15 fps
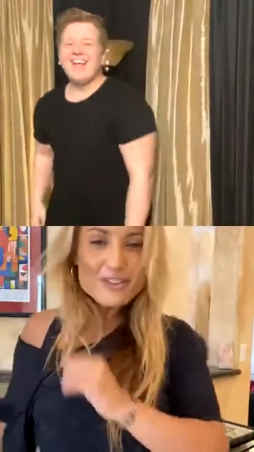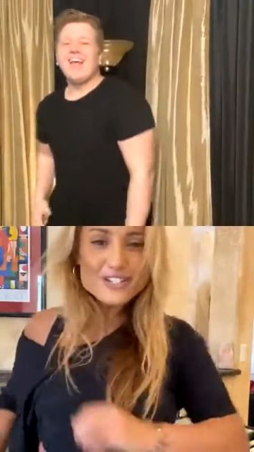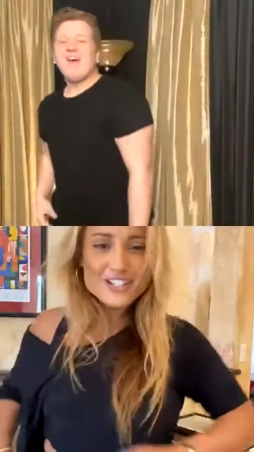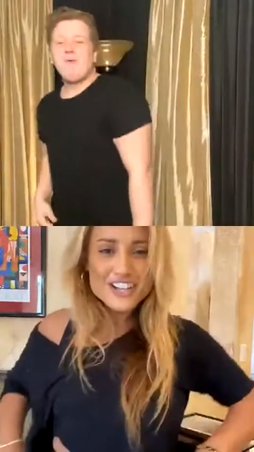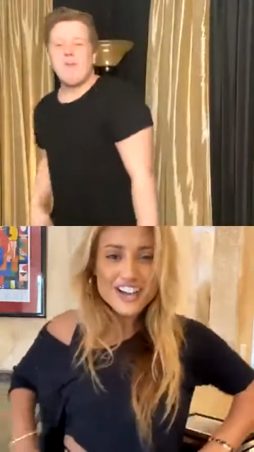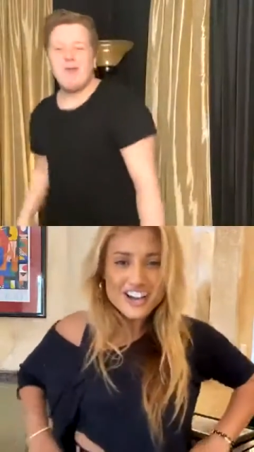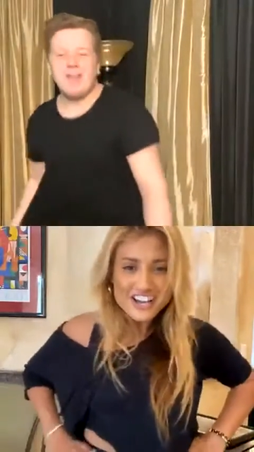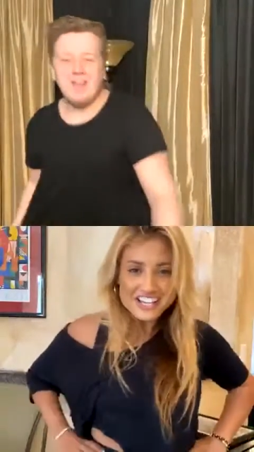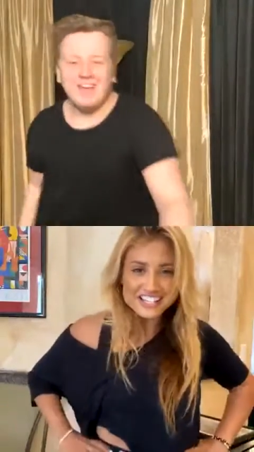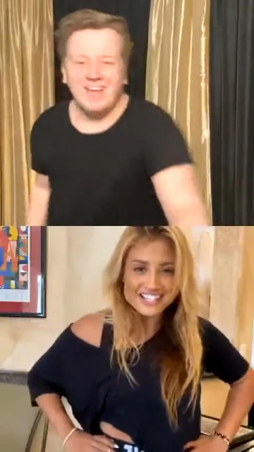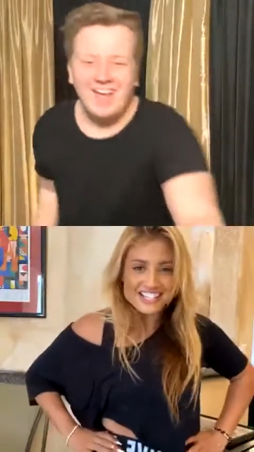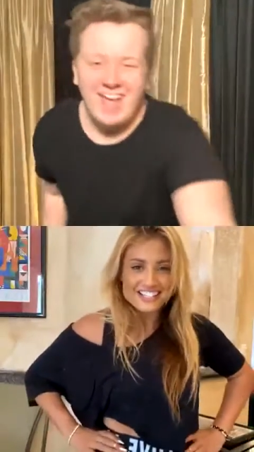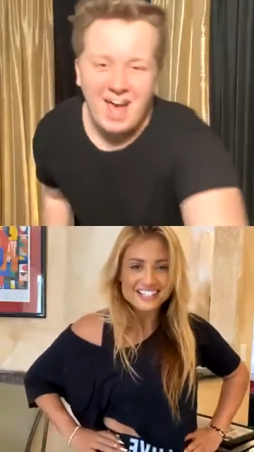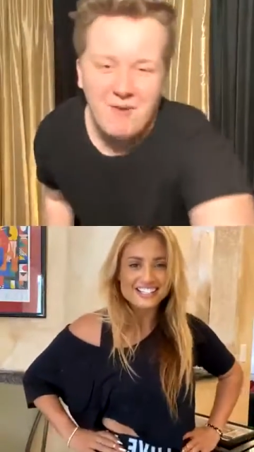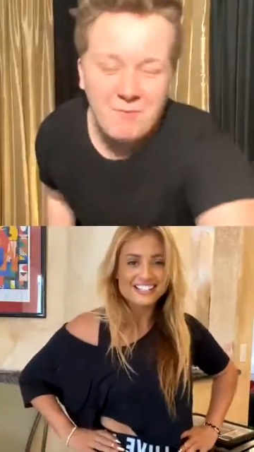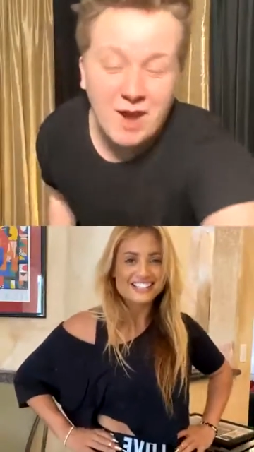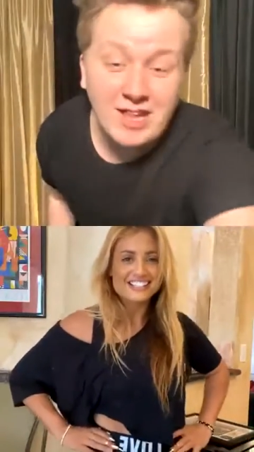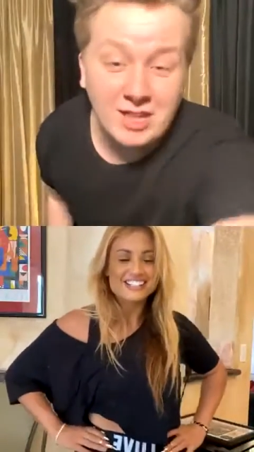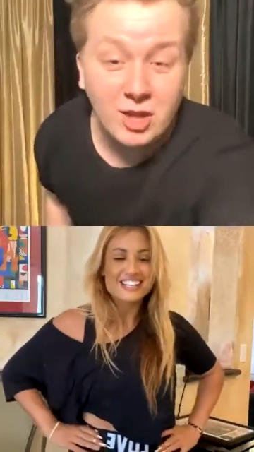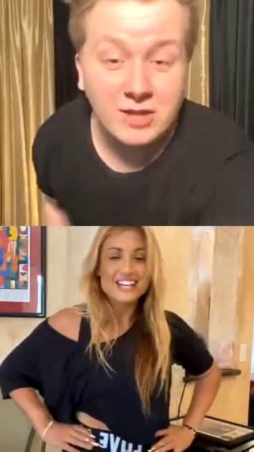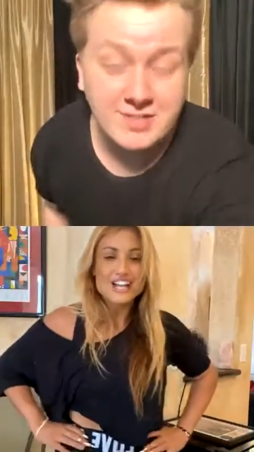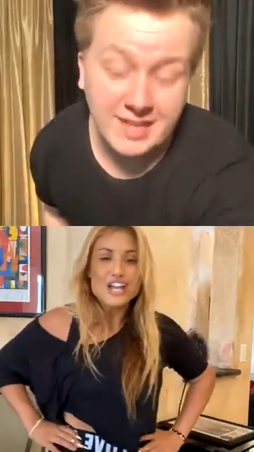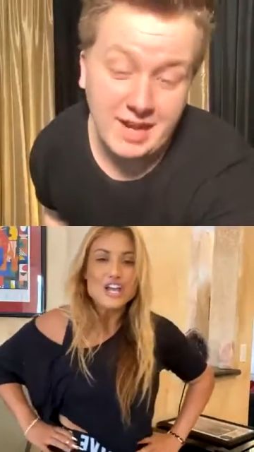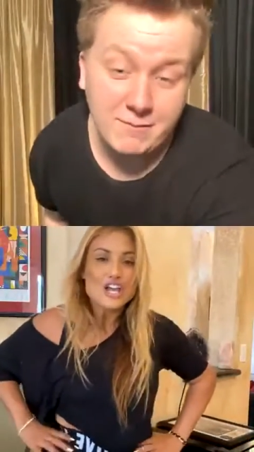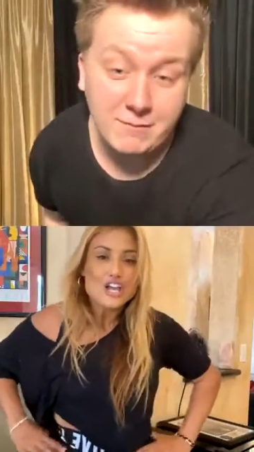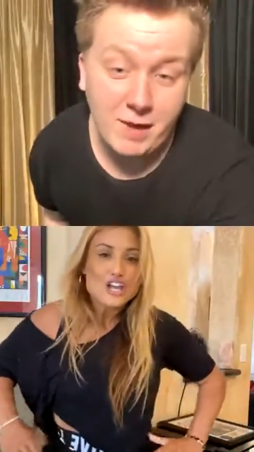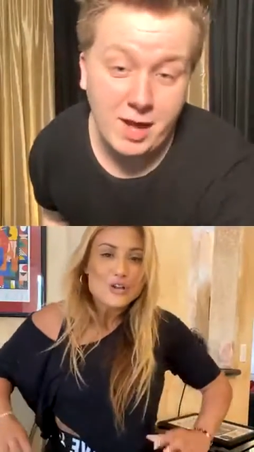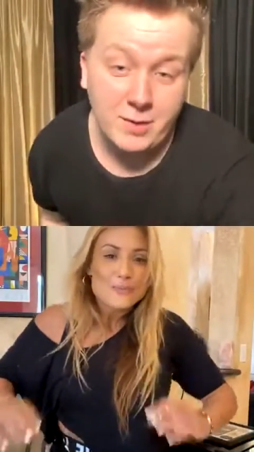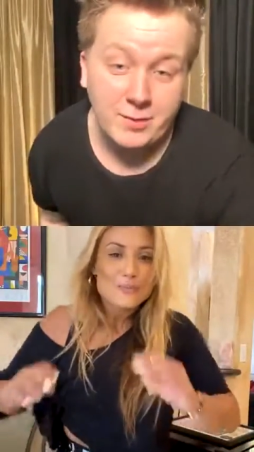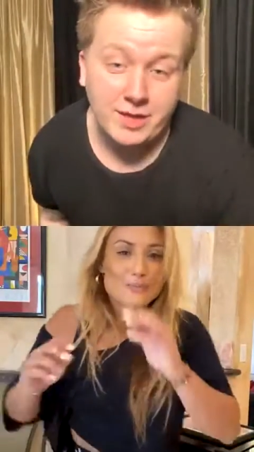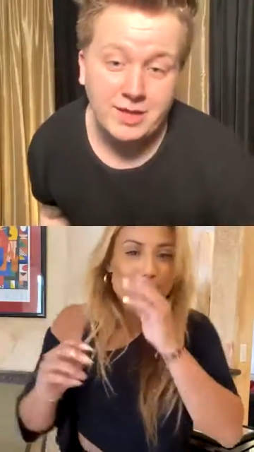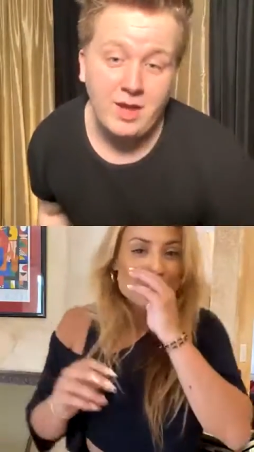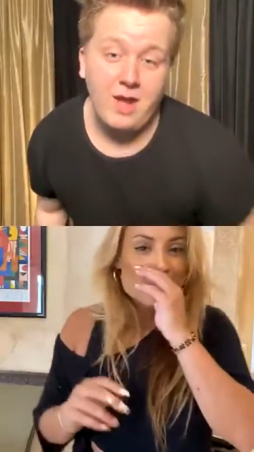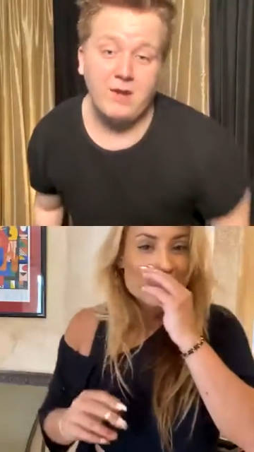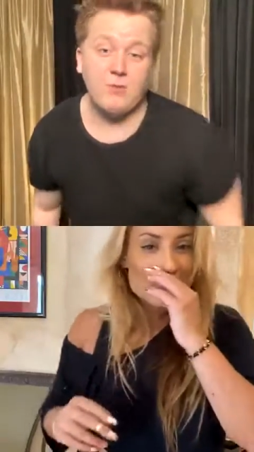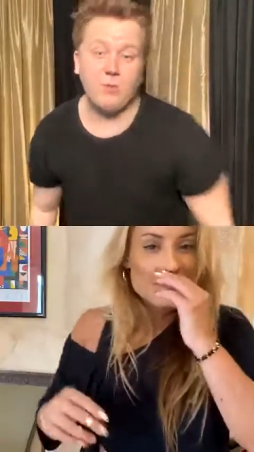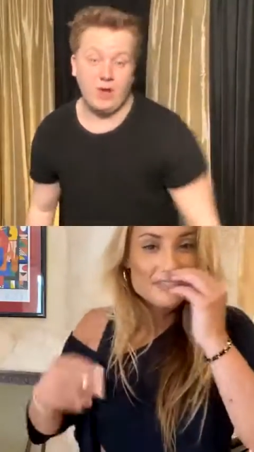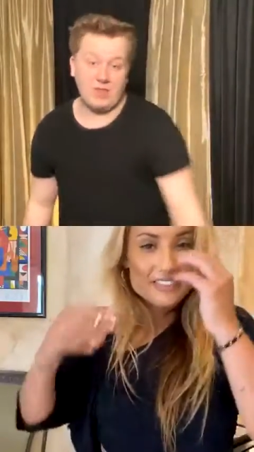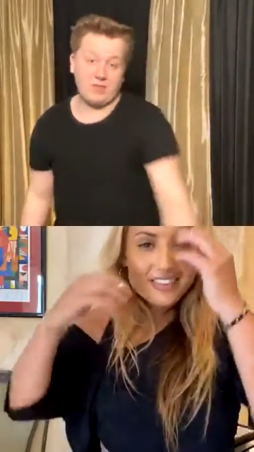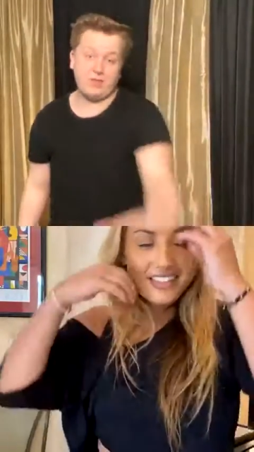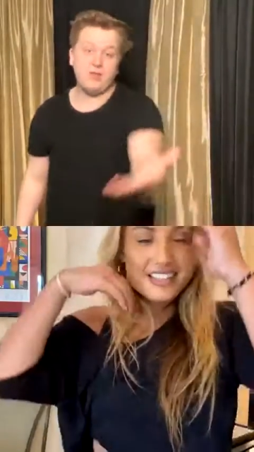Speaker 1: good. well, it really looks like I'm following along with you.